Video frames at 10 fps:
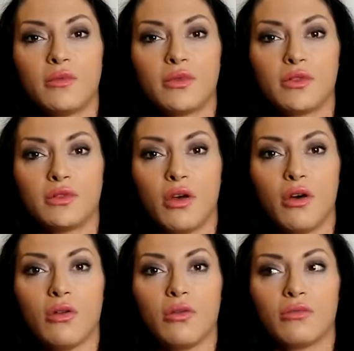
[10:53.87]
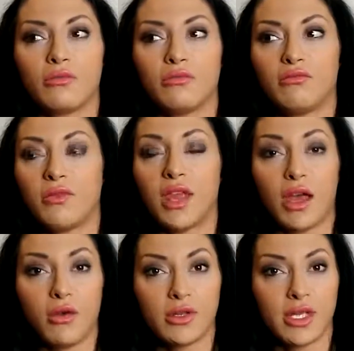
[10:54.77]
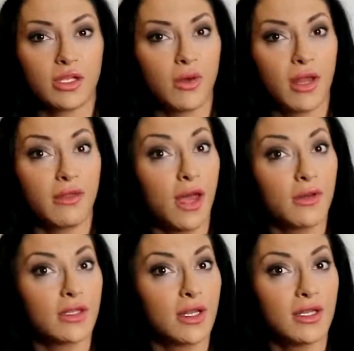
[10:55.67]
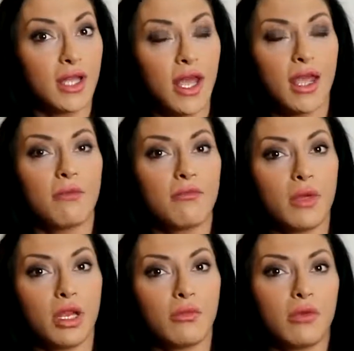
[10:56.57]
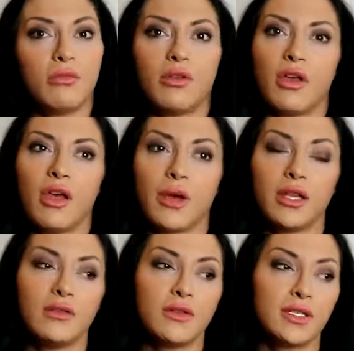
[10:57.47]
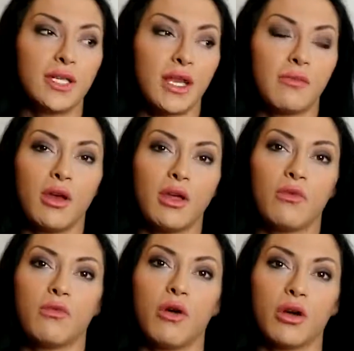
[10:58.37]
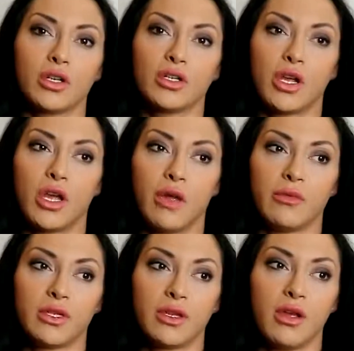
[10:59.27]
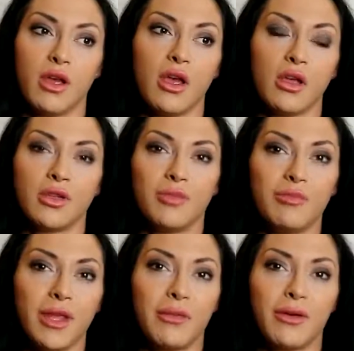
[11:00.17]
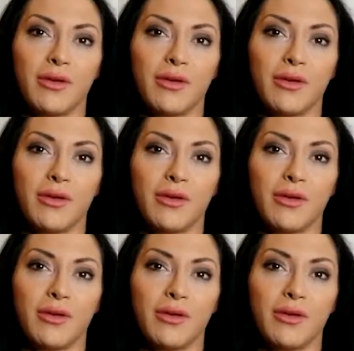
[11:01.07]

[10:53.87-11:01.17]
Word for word: so yeah, I always get 20,000 a day minimum. I do set my watch to beep,